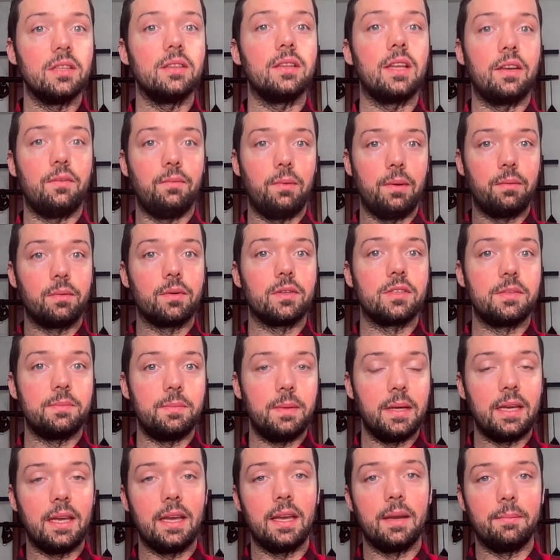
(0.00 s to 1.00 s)
like we were
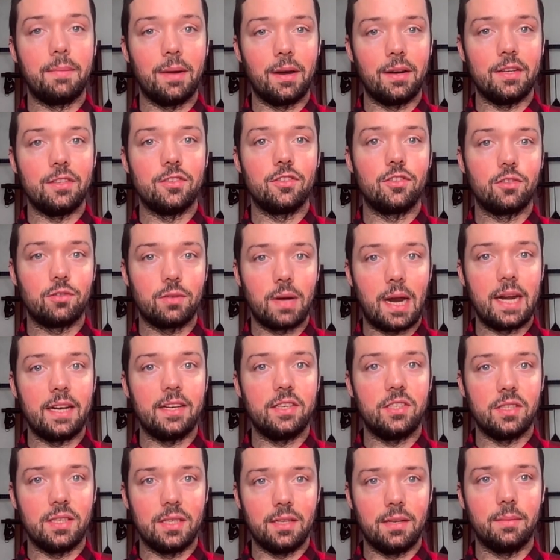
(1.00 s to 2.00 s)
speaking about in
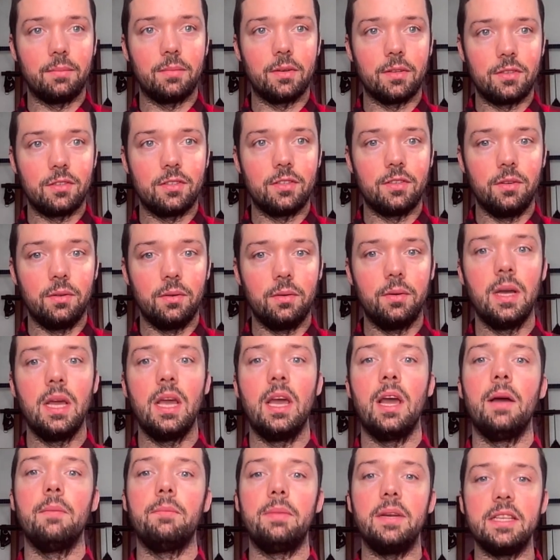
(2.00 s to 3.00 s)
strategy number 2,
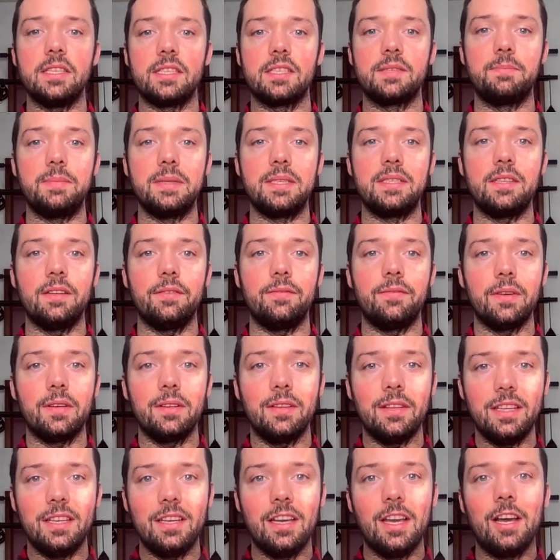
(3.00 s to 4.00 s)
but it's
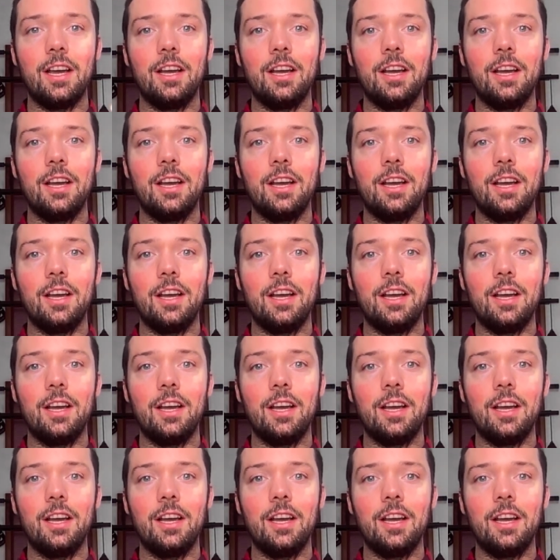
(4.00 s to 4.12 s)
specifically